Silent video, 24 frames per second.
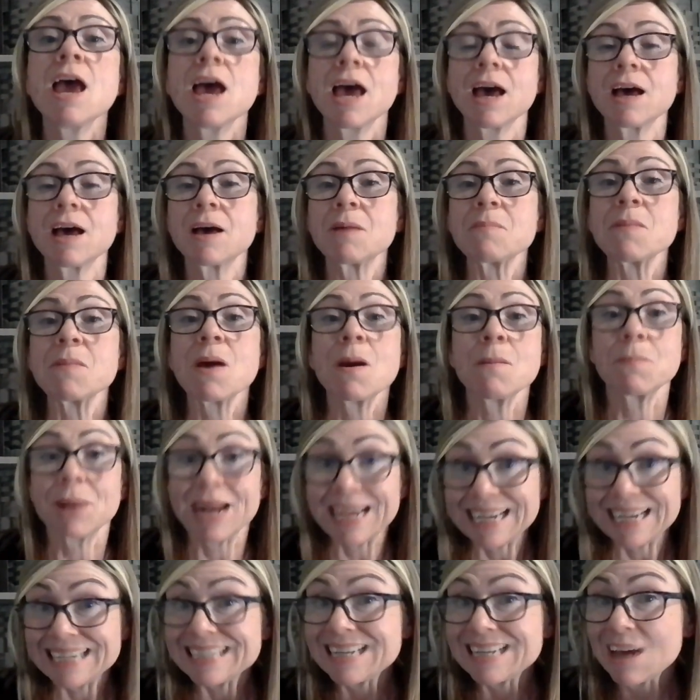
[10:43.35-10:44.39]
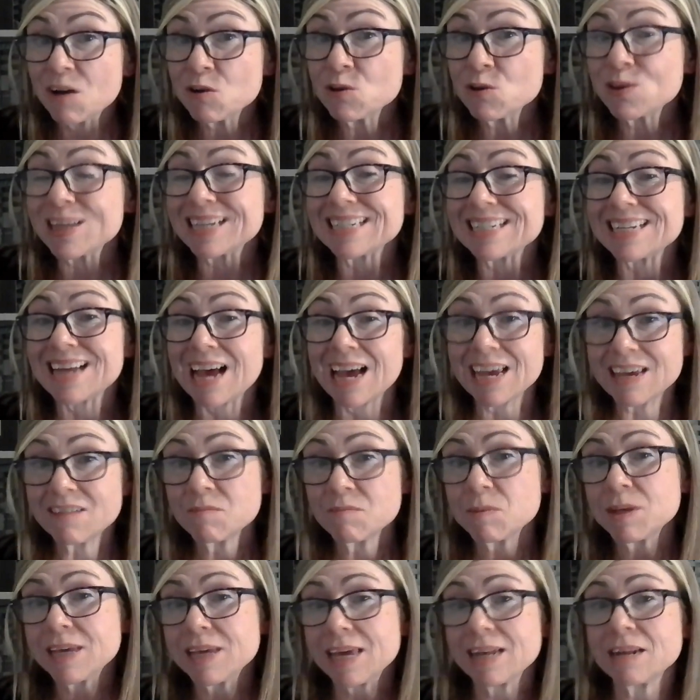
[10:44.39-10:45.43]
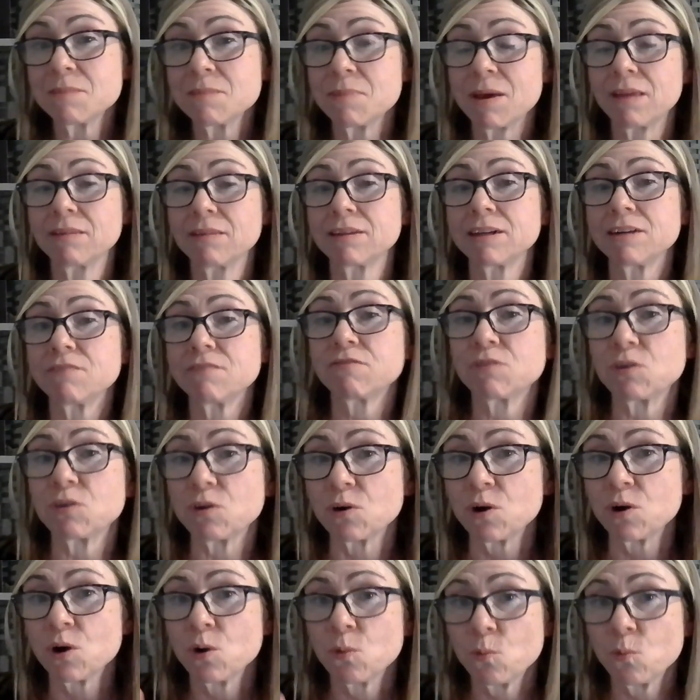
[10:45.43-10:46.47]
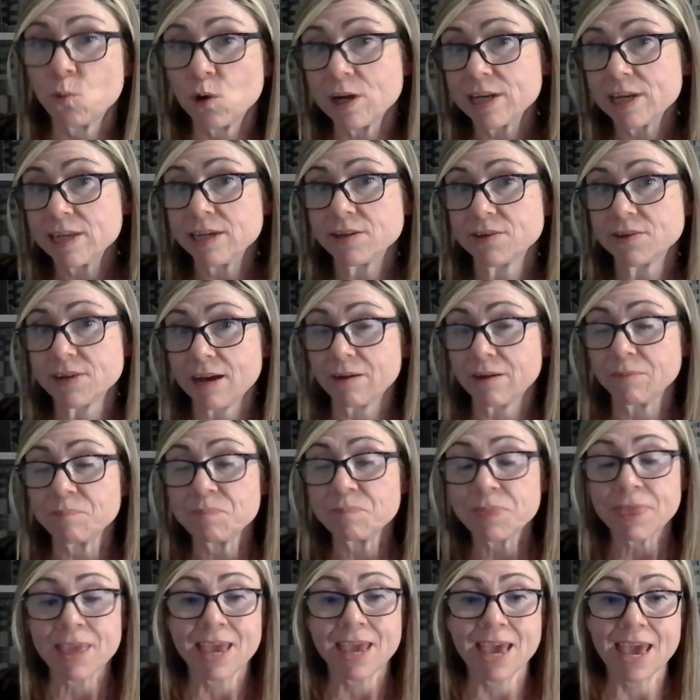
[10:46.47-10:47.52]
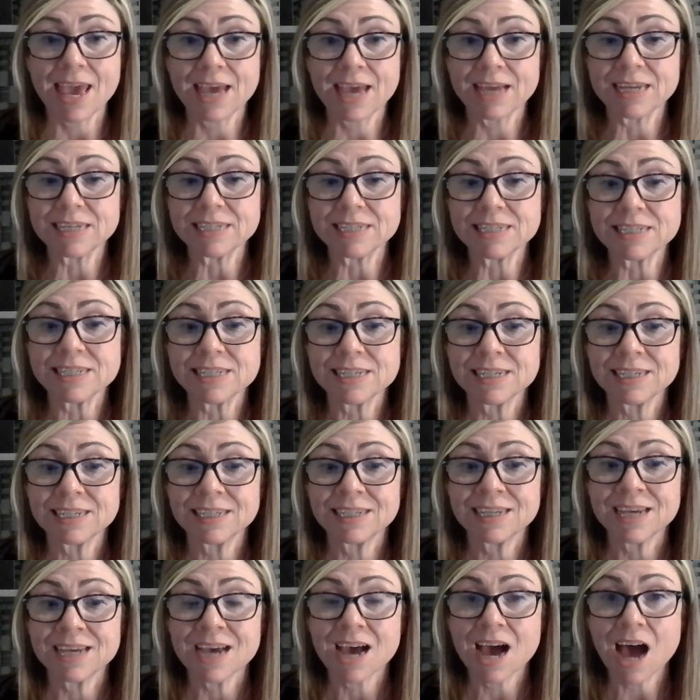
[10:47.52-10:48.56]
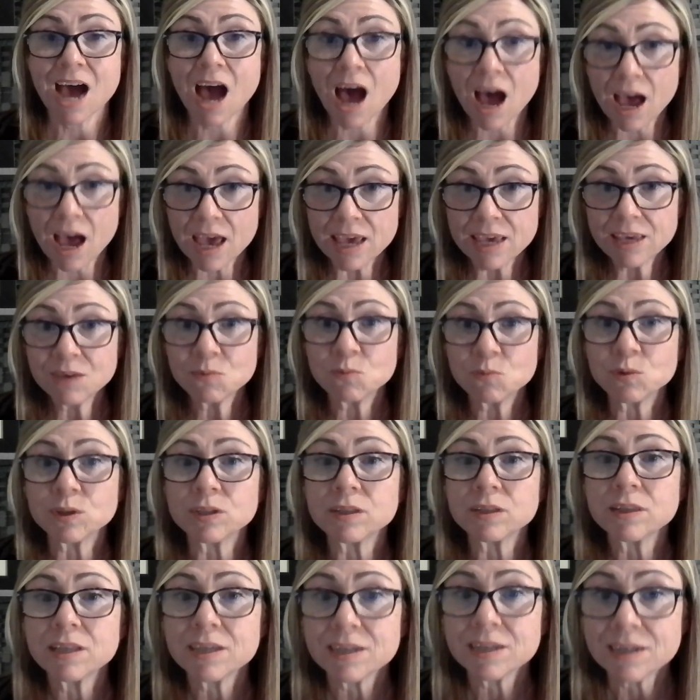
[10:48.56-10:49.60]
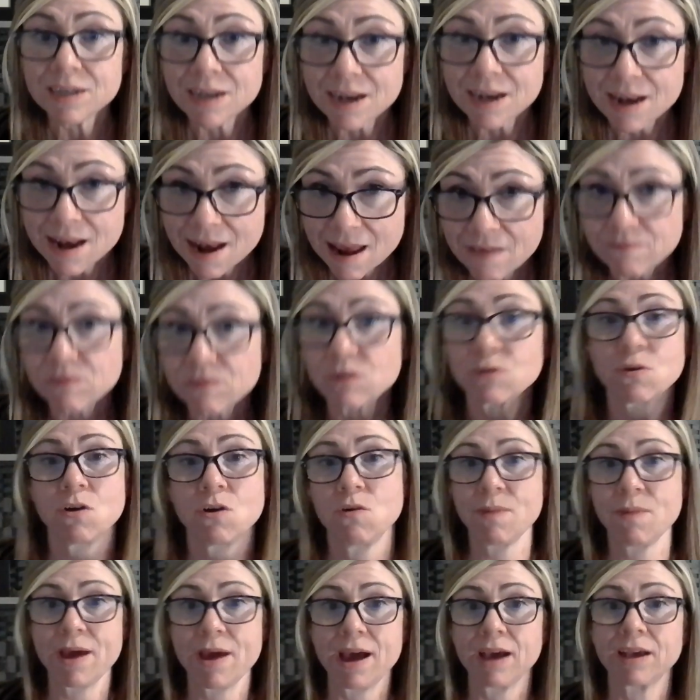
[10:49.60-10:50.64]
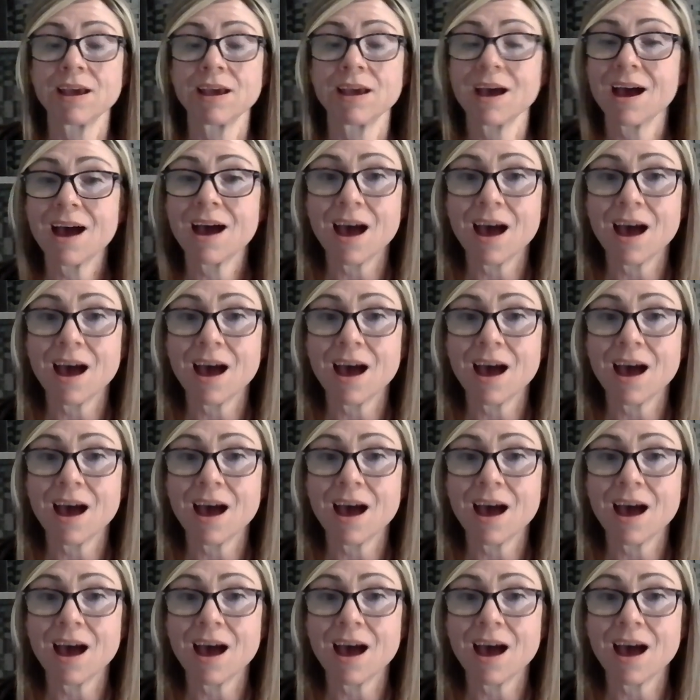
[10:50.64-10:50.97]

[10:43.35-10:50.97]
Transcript: But I can tell you that I have been getting pelleted for 1 year now, and I will never go back.